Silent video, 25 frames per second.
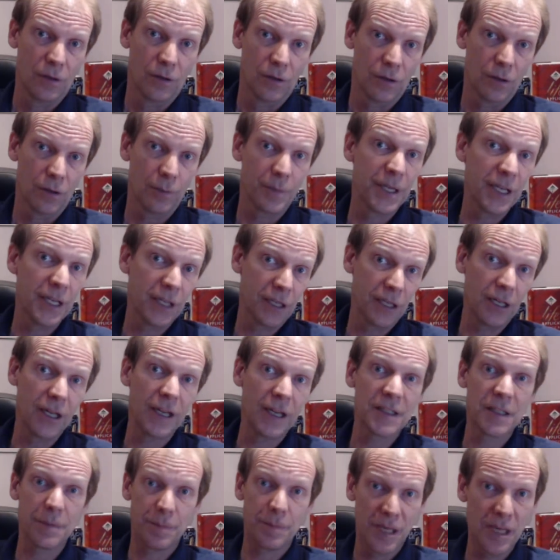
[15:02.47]
or
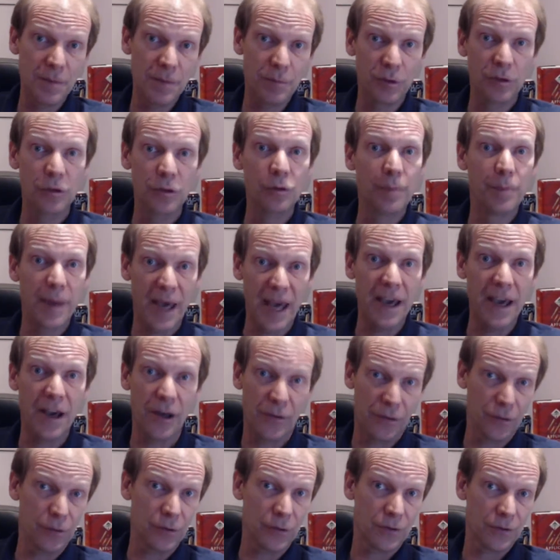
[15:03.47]
penalize the people who pay
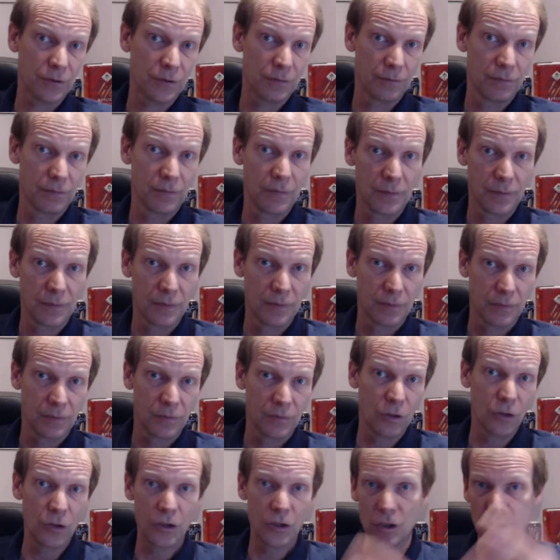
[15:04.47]
others.
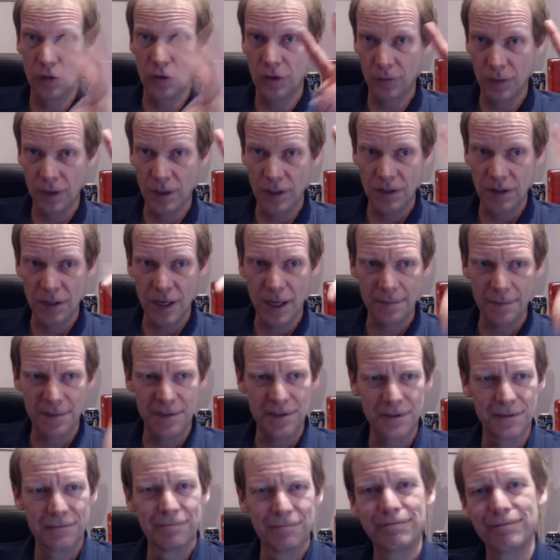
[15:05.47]
Those are your 3
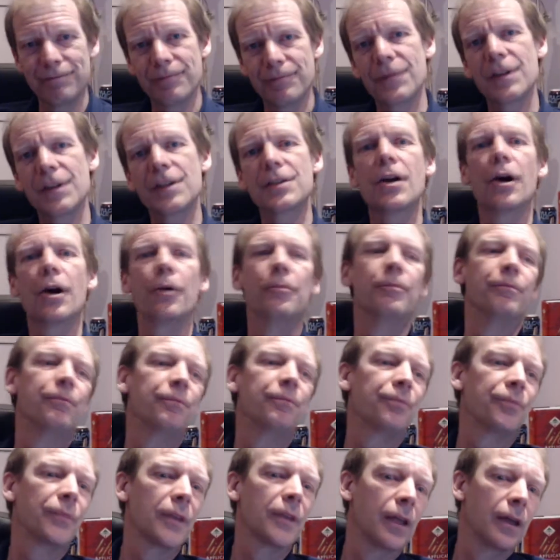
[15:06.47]
steps. So
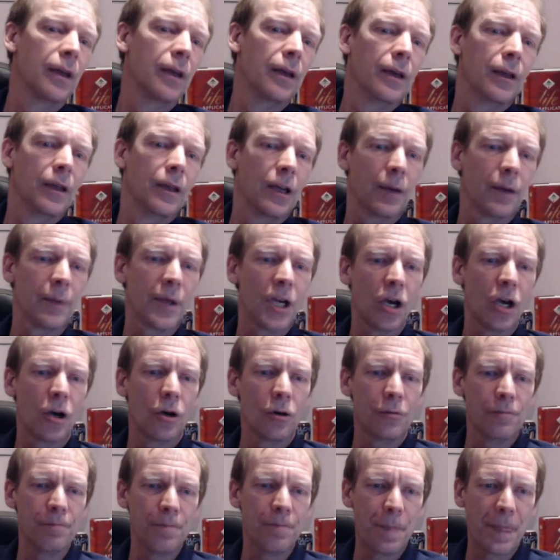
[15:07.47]
there we
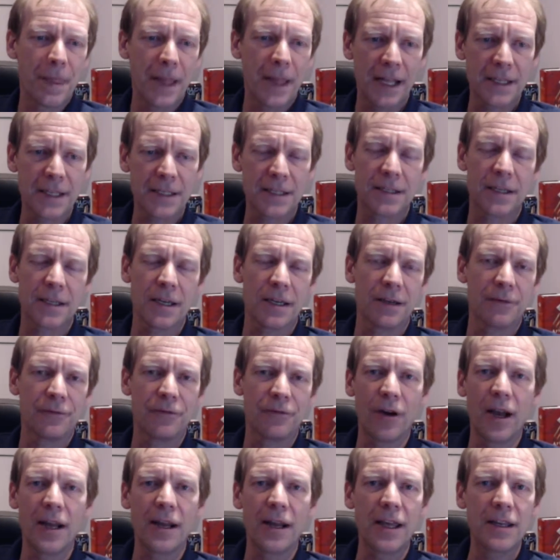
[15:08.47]
go. That's
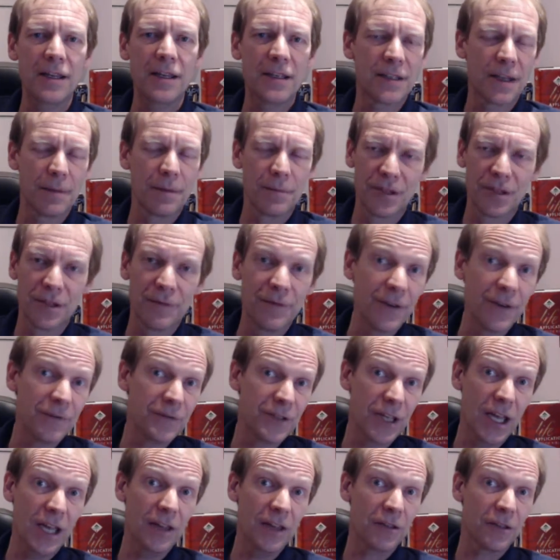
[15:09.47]
Friday, December the
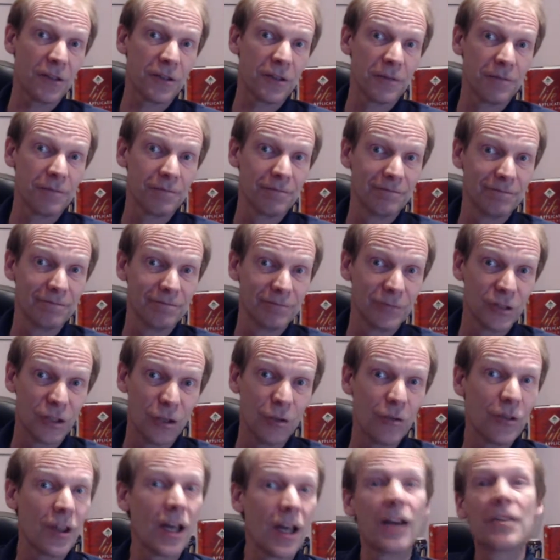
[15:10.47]
15th,
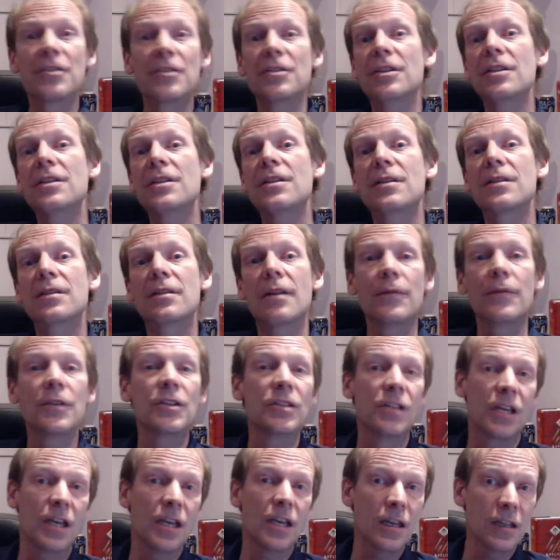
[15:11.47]

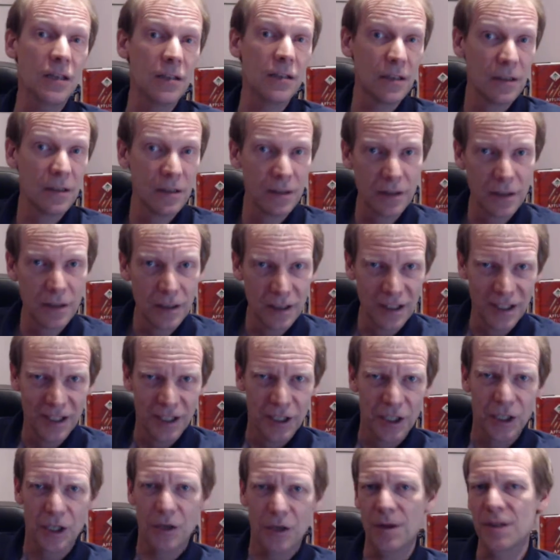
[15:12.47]
2017.
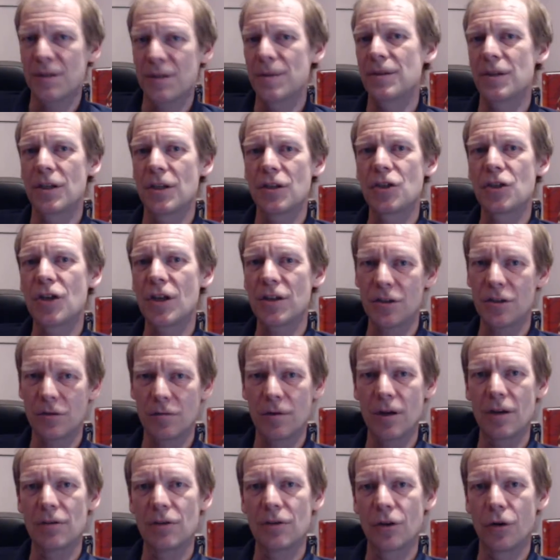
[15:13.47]
Christmas is just
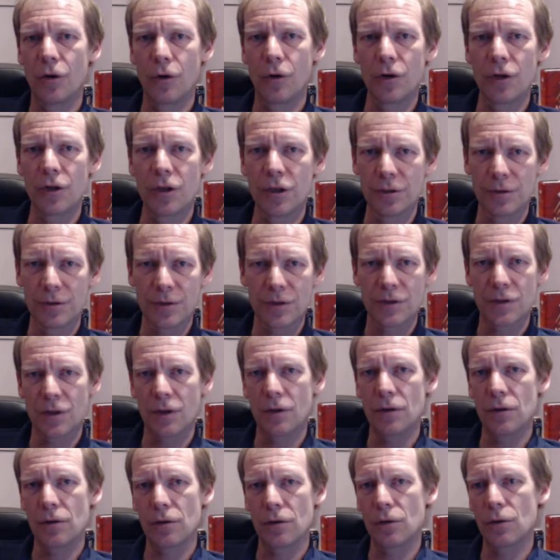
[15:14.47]
around the corner,
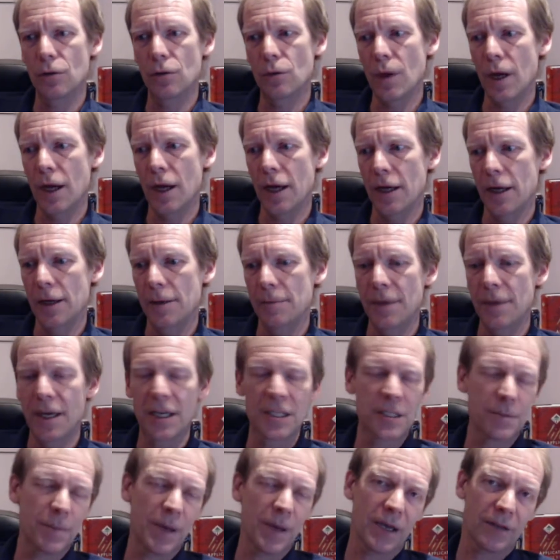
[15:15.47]
so
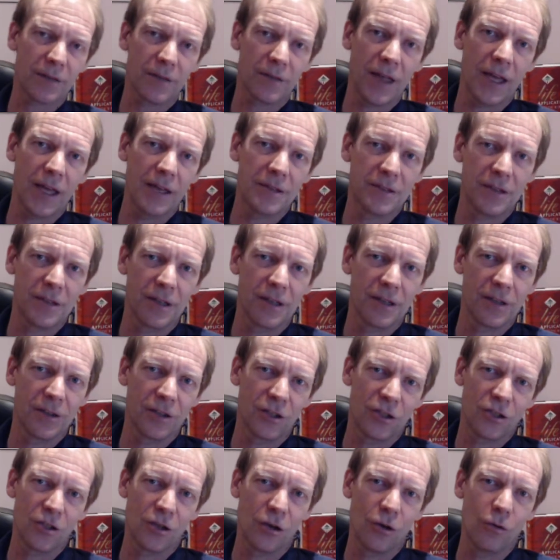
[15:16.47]
expect that the
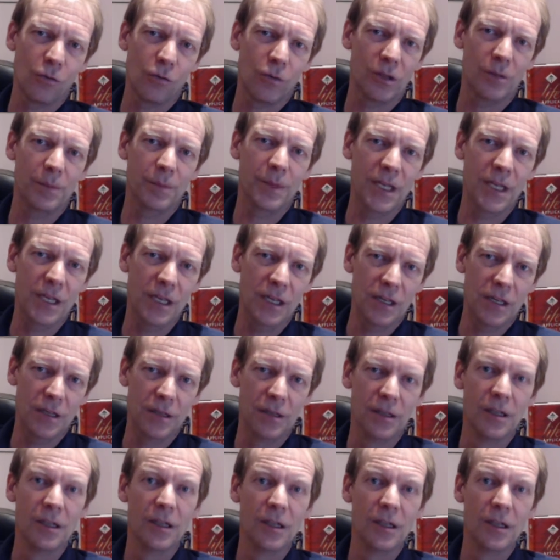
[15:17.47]
show will be